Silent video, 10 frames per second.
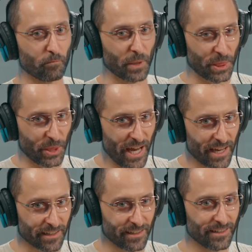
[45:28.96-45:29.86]
But
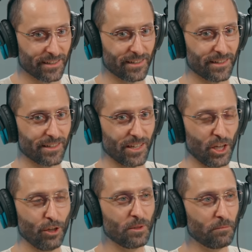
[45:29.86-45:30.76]
then
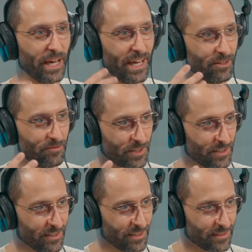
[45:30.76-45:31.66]
human
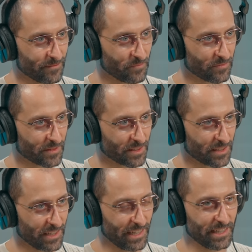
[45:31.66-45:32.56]
behavior
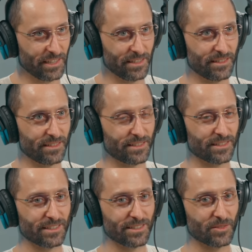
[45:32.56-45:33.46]

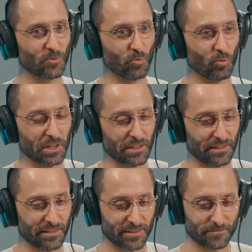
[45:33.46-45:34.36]
is
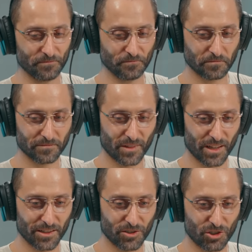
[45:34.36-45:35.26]
what
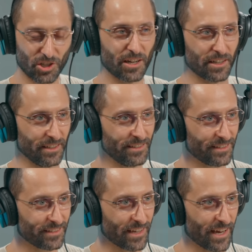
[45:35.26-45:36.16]
shines
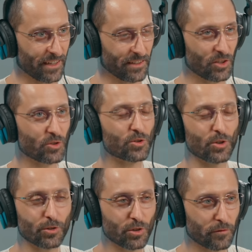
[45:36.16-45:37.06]
and
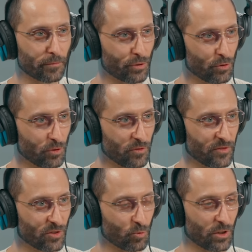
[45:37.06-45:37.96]
sort of
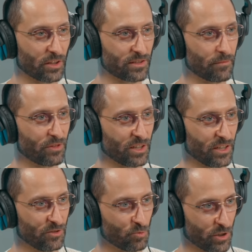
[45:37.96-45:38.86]
proves whether something
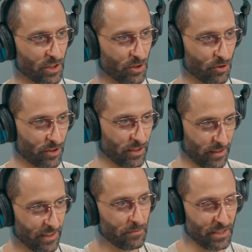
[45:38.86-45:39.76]
is working or not.
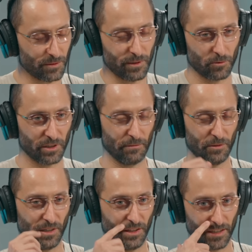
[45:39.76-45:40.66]
And let me explain what I
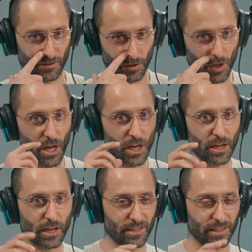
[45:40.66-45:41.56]
mean by that. So,
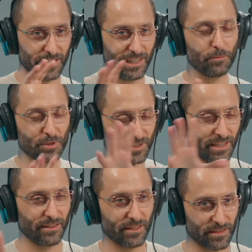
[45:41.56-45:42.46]
and I keep on
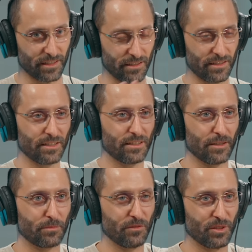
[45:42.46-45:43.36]
saying this, and I said it in
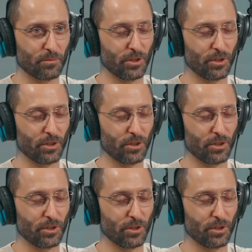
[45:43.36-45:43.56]
a previous